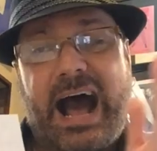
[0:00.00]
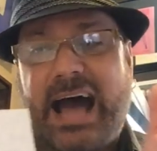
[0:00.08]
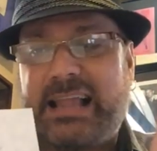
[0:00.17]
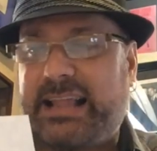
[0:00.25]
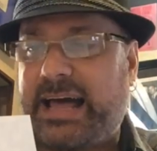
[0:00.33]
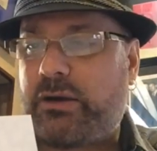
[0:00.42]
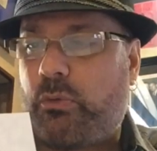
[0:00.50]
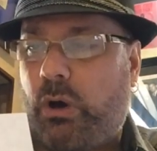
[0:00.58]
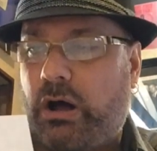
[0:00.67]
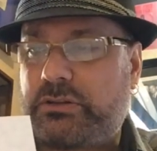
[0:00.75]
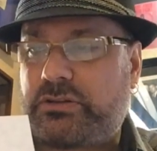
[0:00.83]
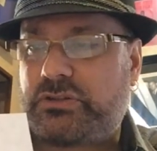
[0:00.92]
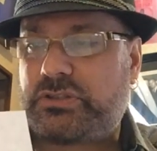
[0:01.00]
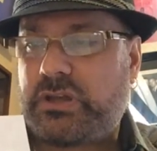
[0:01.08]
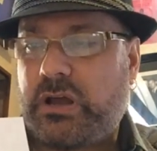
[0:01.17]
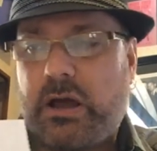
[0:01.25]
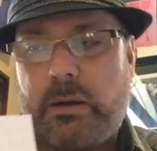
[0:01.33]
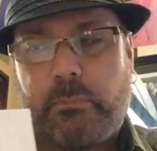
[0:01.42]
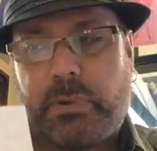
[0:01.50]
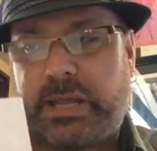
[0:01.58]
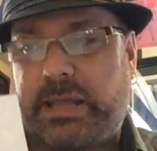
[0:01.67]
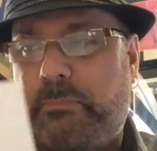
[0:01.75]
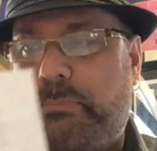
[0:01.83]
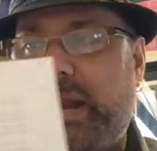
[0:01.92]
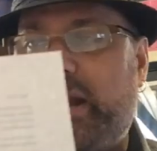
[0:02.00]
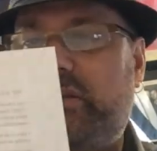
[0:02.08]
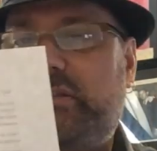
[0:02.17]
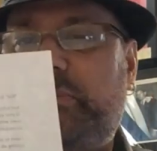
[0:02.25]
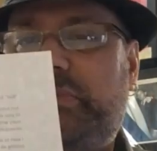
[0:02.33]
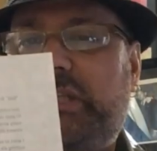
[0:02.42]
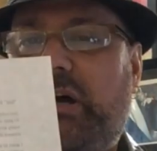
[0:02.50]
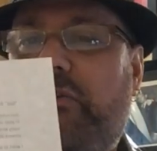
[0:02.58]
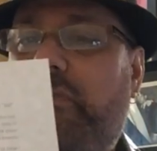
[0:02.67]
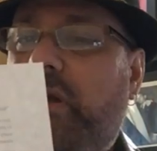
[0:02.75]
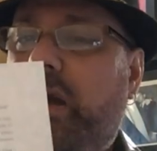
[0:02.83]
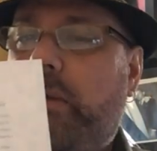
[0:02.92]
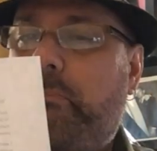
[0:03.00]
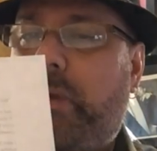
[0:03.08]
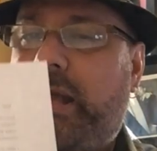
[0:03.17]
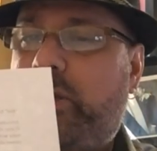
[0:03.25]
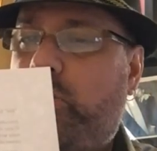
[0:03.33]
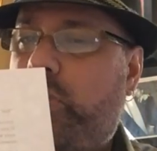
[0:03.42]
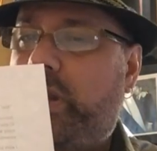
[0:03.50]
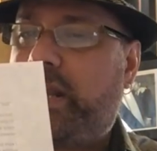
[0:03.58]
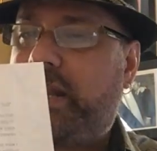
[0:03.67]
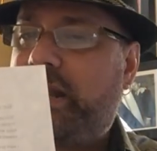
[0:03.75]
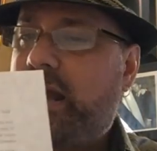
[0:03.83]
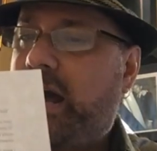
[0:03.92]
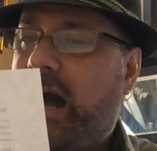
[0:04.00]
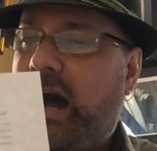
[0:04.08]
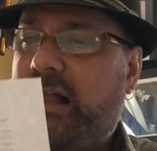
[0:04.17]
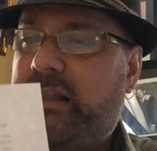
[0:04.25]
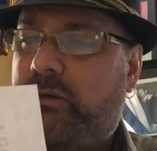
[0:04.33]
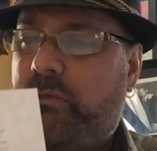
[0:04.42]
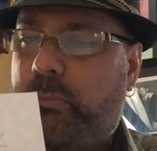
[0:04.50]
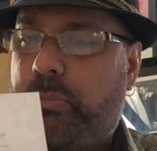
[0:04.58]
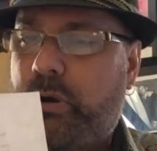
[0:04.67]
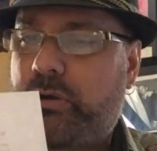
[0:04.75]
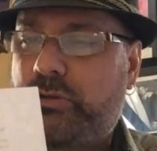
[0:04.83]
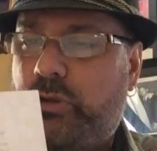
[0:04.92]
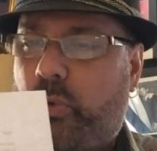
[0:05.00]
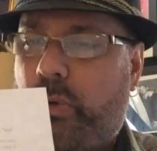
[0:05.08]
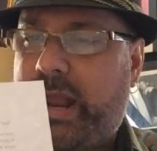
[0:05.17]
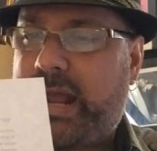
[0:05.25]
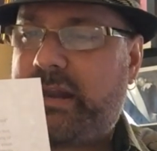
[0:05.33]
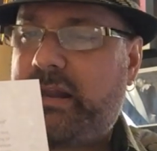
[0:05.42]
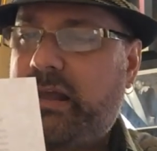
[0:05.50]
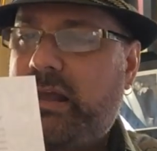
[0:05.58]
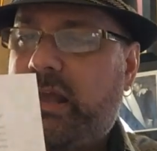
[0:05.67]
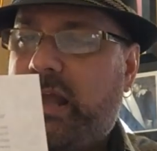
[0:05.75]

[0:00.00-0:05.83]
I like Walters, but he embarrassed himself by quitting a la Roberto Duran